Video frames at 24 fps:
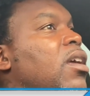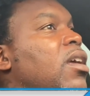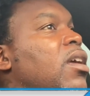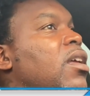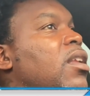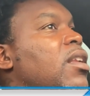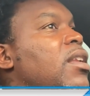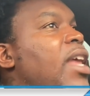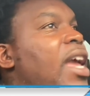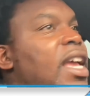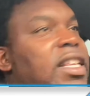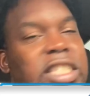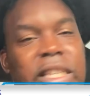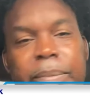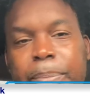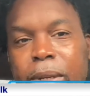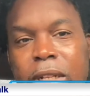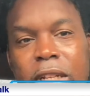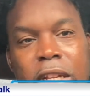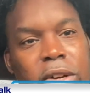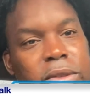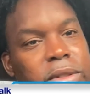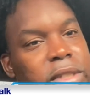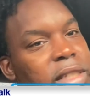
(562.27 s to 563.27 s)
Nancy
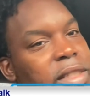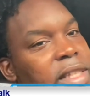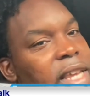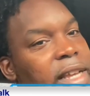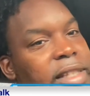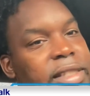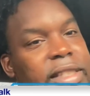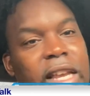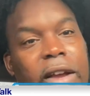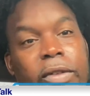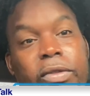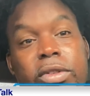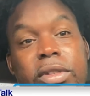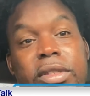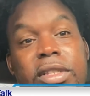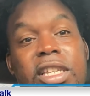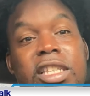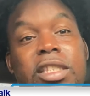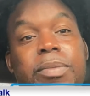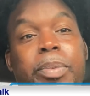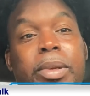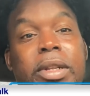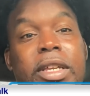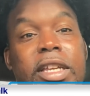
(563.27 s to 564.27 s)
Pelosi, take several
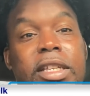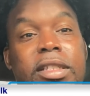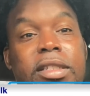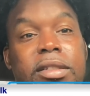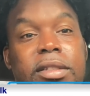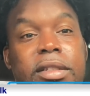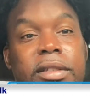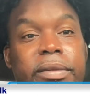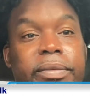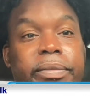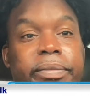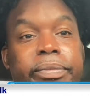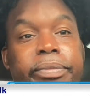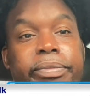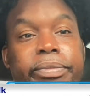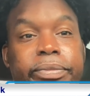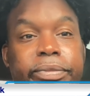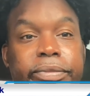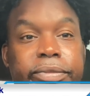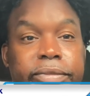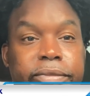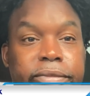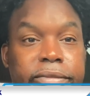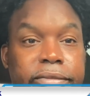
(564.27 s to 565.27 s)
seats, please.
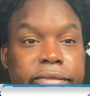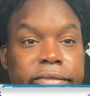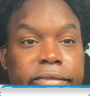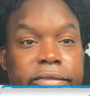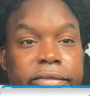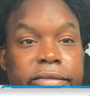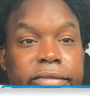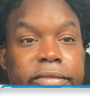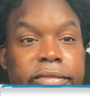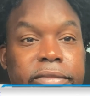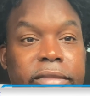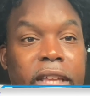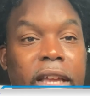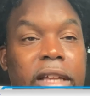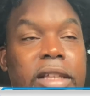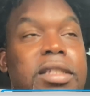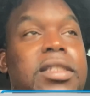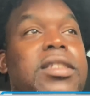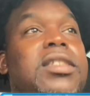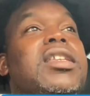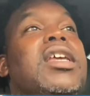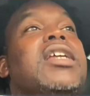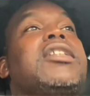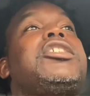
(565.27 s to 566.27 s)

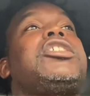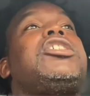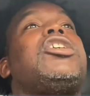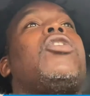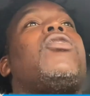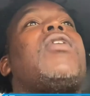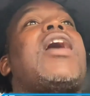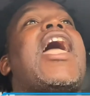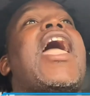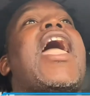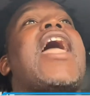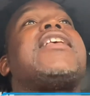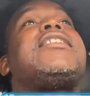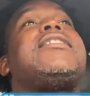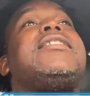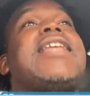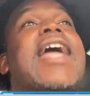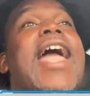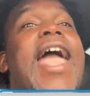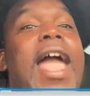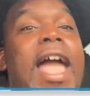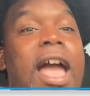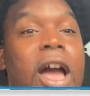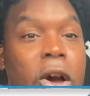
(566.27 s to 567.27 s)
Sit your ass
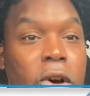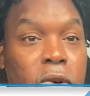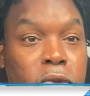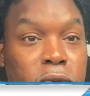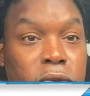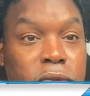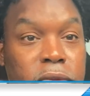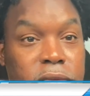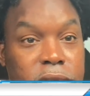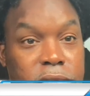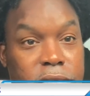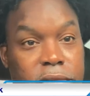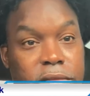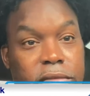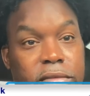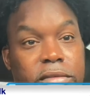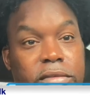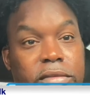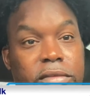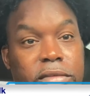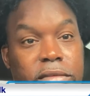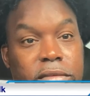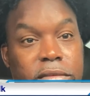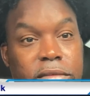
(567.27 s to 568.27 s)
down.
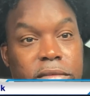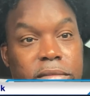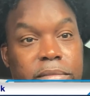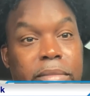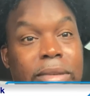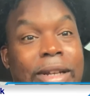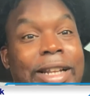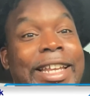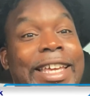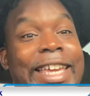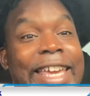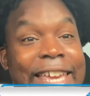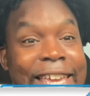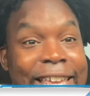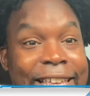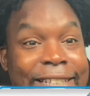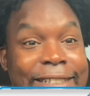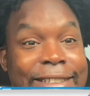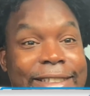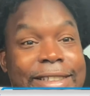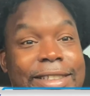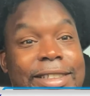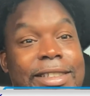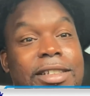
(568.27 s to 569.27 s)

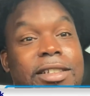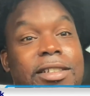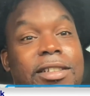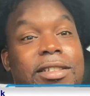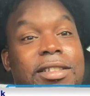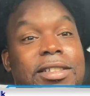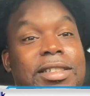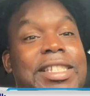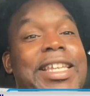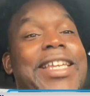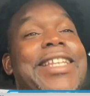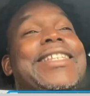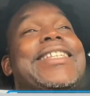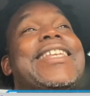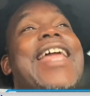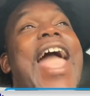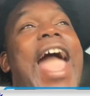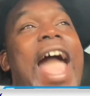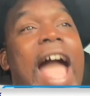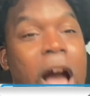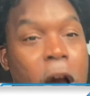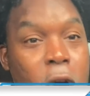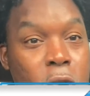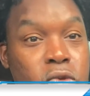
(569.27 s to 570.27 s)
Please sit
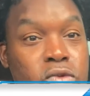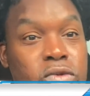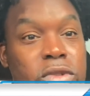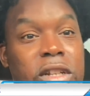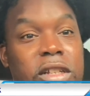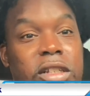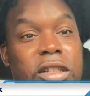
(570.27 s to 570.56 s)
down.